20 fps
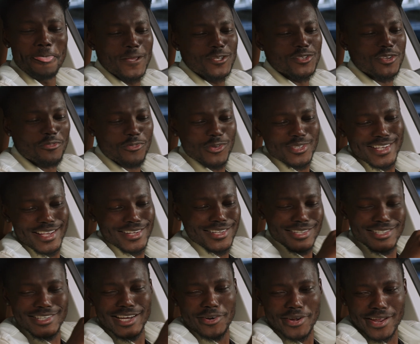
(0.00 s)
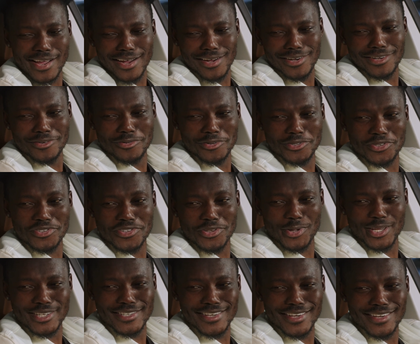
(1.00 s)
So if we take the cherry out, would you still
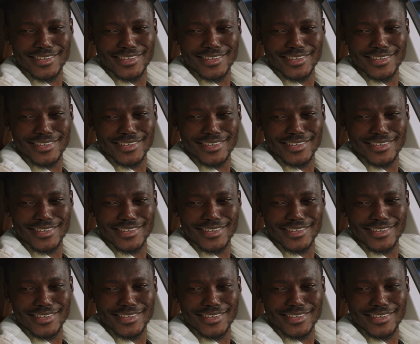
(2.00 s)
eat it?